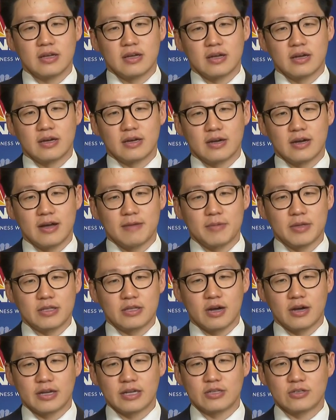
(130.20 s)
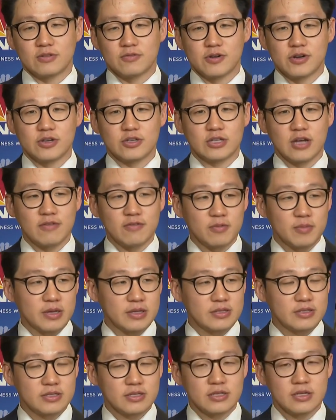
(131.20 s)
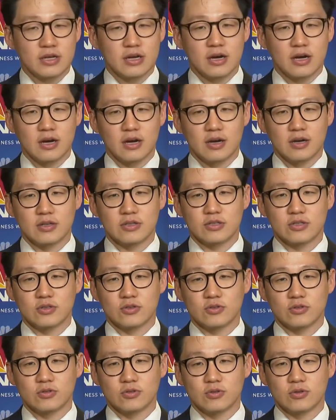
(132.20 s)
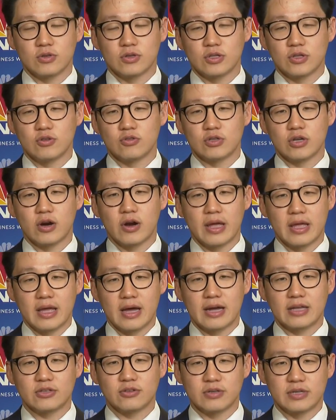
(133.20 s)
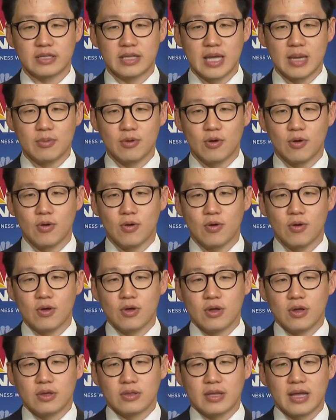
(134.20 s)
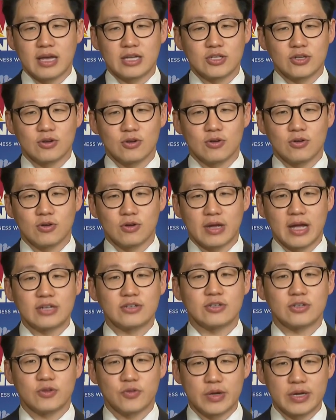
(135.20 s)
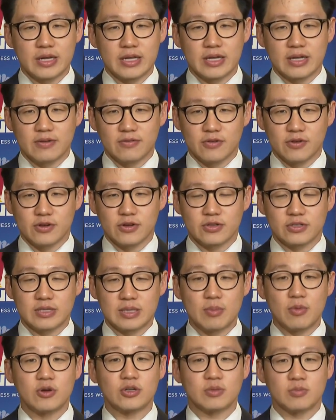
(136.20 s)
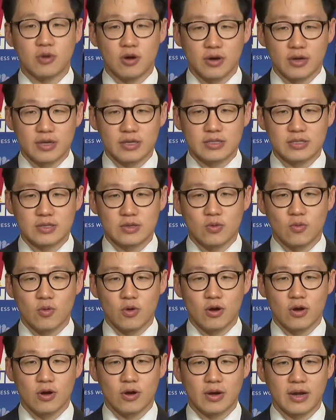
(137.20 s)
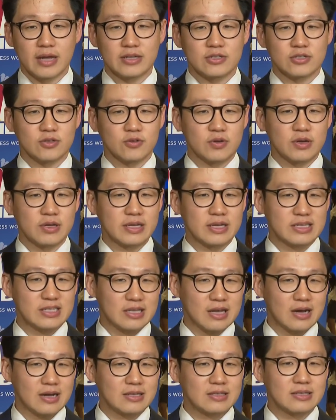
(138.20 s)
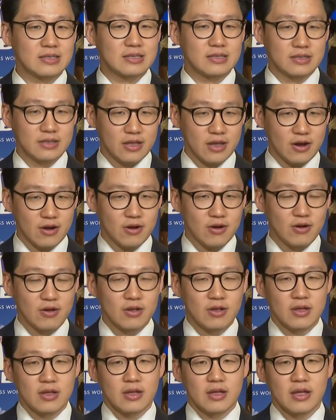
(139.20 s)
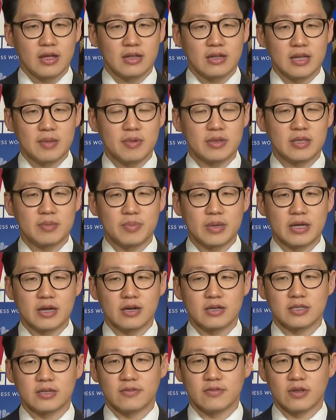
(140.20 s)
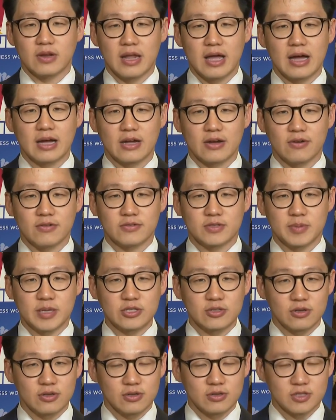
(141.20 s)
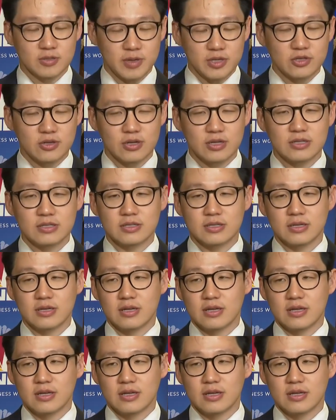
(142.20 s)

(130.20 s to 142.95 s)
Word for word: uh, I've been talking to various governments uh, to use our AI to enable national cancer screening in various emerging markets where cancer screening is not there and limited because of the lack of special specialists.